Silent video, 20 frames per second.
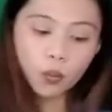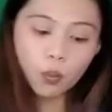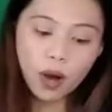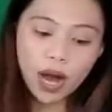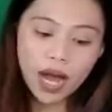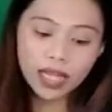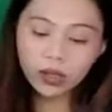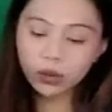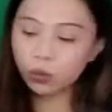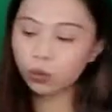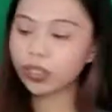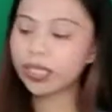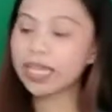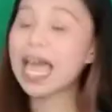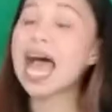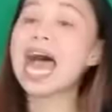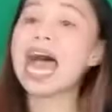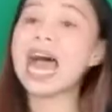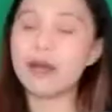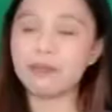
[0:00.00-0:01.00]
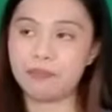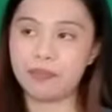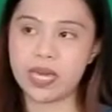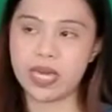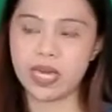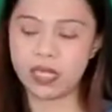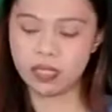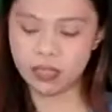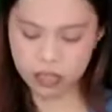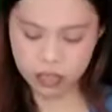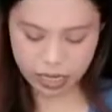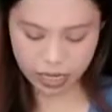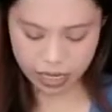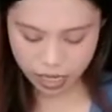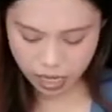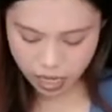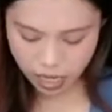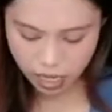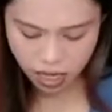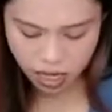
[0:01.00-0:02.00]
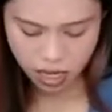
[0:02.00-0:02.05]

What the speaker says: what would happen, okay?